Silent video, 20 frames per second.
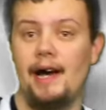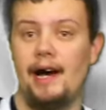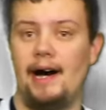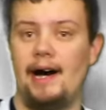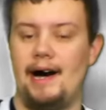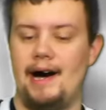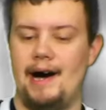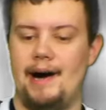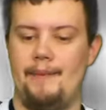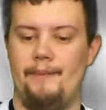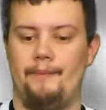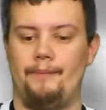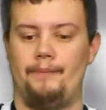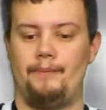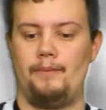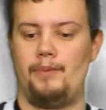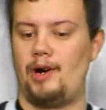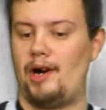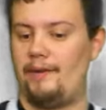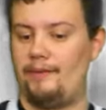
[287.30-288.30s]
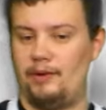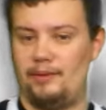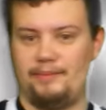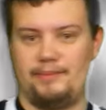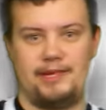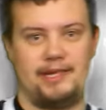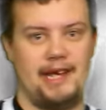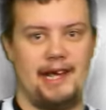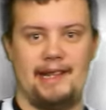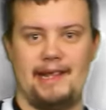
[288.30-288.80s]
Probably
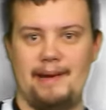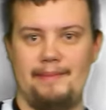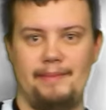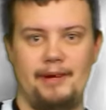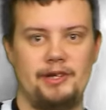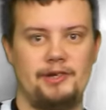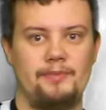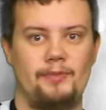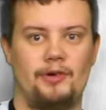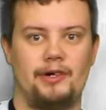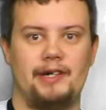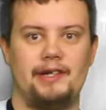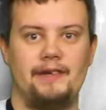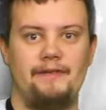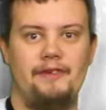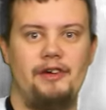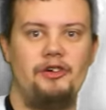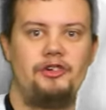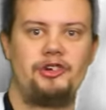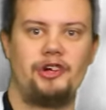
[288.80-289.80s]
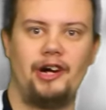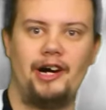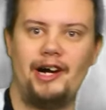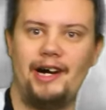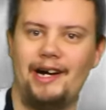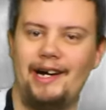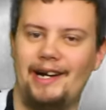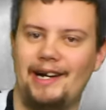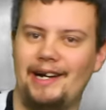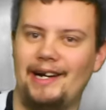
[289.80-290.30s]
won't say that much more in the future.
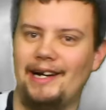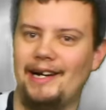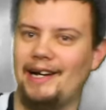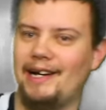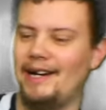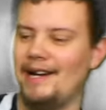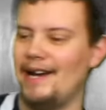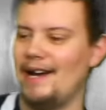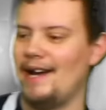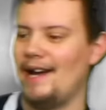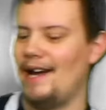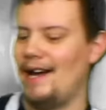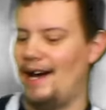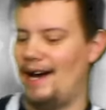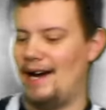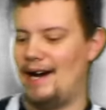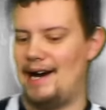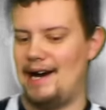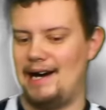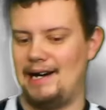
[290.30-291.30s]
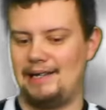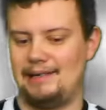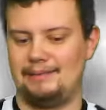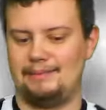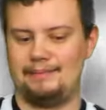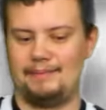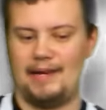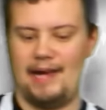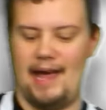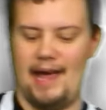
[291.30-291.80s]

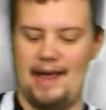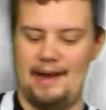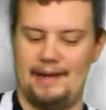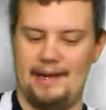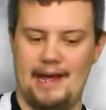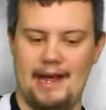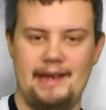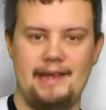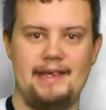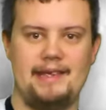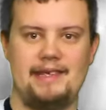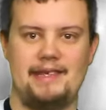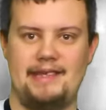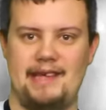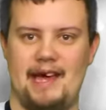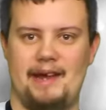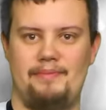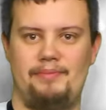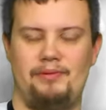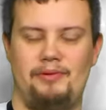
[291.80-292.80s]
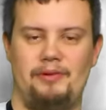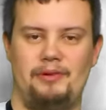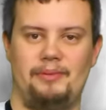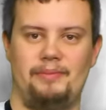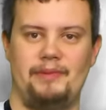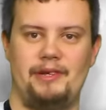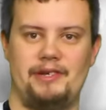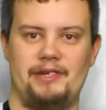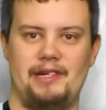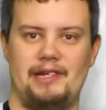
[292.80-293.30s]
and in this
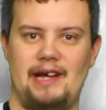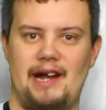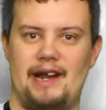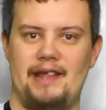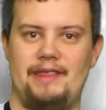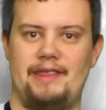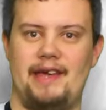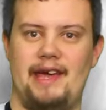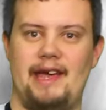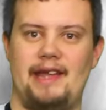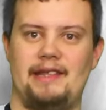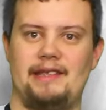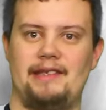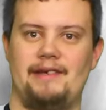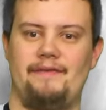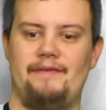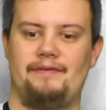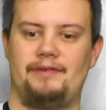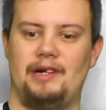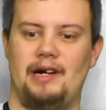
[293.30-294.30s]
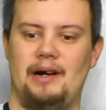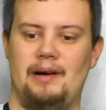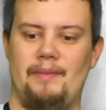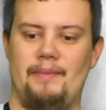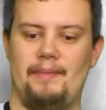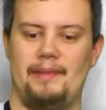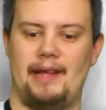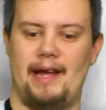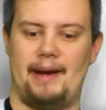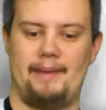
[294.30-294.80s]
Deadpool, there's a lot of things
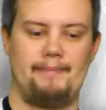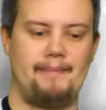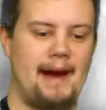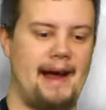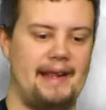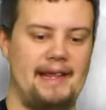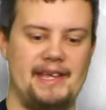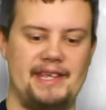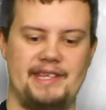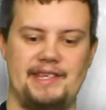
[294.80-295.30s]
from like Miley